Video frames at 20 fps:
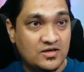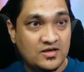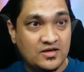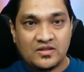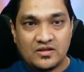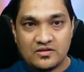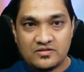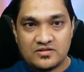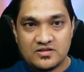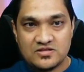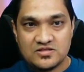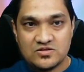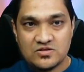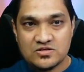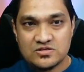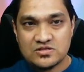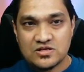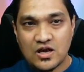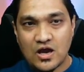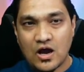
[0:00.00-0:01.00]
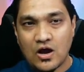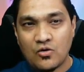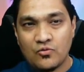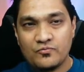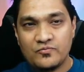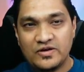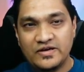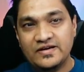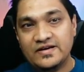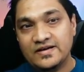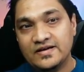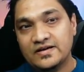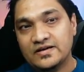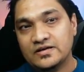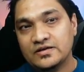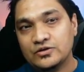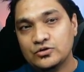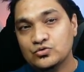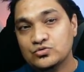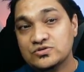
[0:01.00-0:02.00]
Now this is how we did it
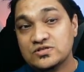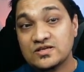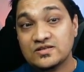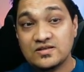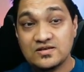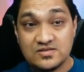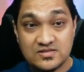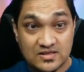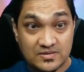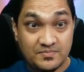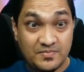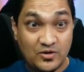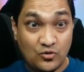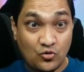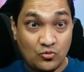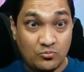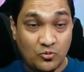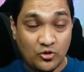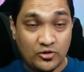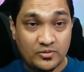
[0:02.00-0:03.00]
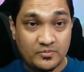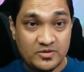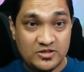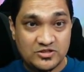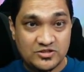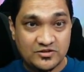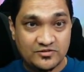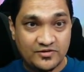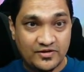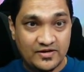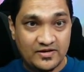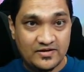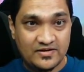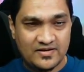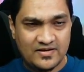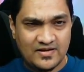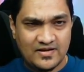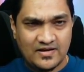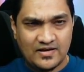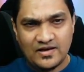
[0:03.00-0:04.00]
using the Zigbee home automation, right?
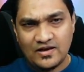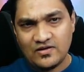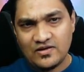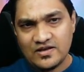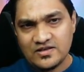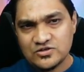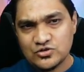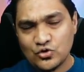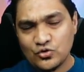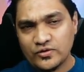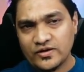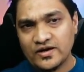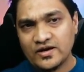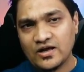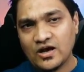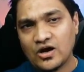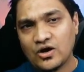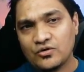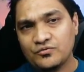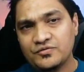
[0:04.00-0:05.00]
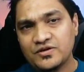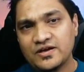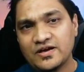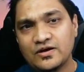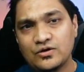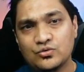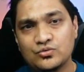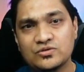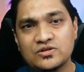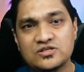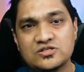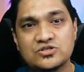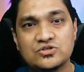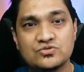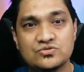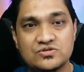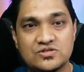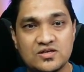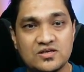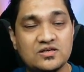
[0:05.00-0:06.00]
Now let's look at how we can do this
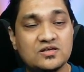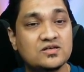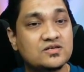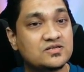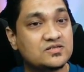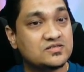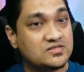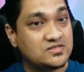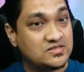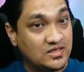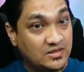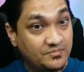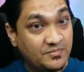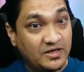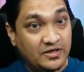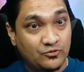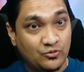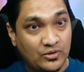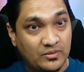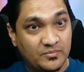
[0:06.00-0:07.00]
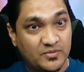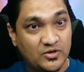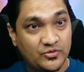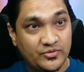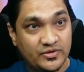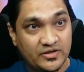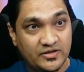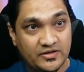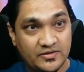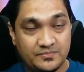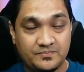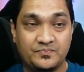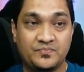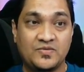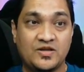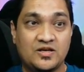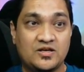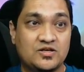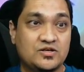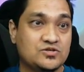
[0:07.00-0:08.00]
using Zigbee2MQTT.
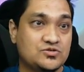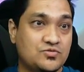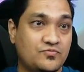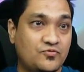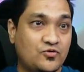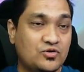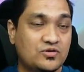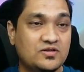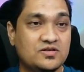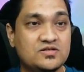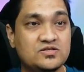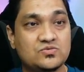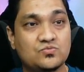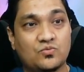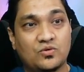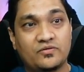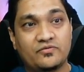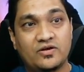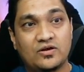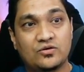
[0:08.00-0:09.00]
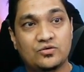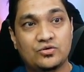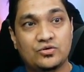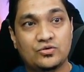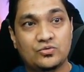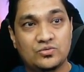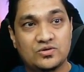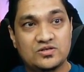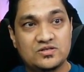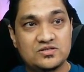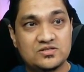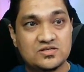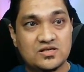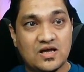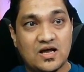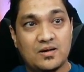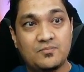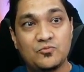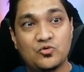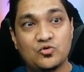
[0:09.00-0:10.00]
So for this, what we are going to do is
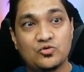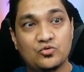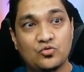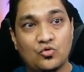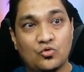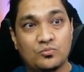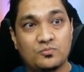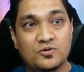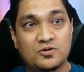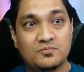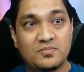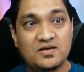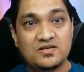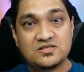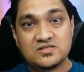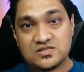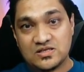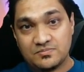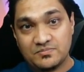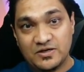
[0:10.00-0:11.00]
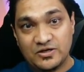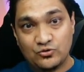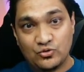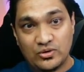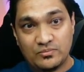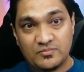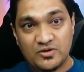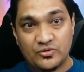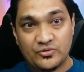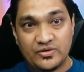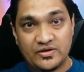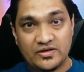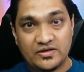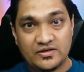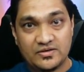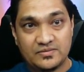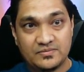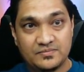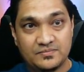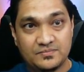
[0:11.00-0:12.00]
I'm going to open my Zigbee2MQTT.